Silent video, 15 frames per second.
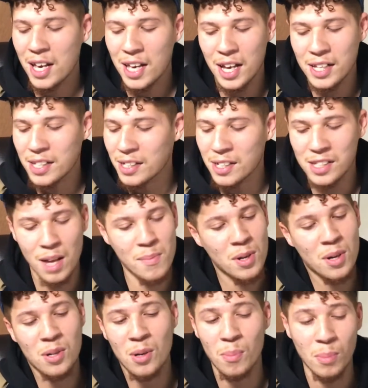He said, just let me know
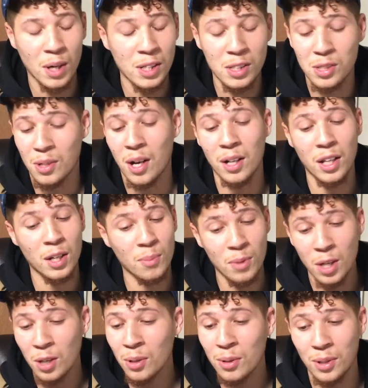your budget. So I let him
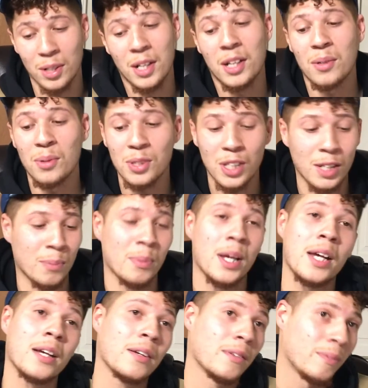know, and then he was like,
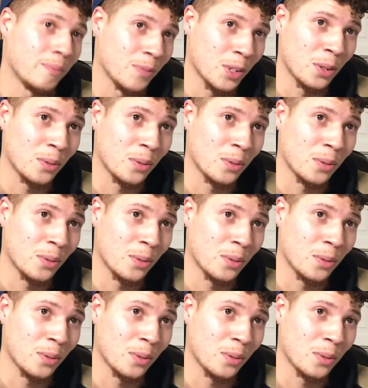bet. So